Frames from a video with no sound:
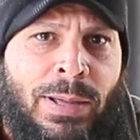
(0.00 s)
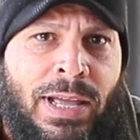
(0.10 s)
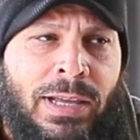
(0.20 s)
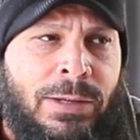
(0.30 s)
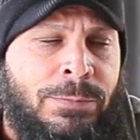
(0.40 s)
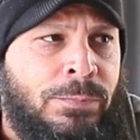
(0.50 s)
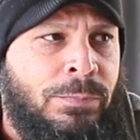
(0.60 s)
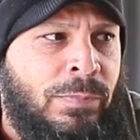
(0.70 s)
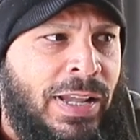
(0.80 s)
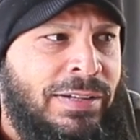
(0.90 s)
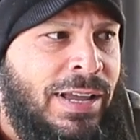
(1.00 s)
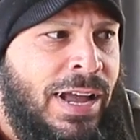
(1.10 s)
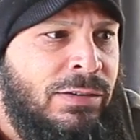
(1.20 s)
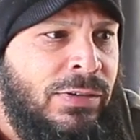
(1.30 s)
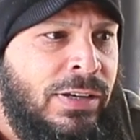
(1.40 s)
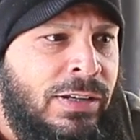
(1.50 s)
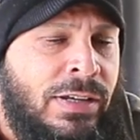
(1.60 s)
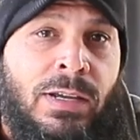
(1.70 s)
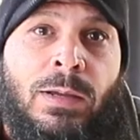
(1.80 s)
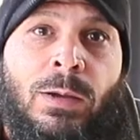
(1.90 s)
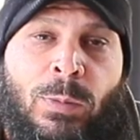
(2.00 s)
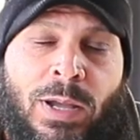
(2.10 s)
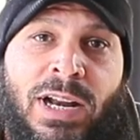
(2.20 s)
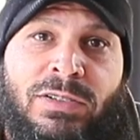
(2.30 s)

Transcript: bag. It's kind of a we got a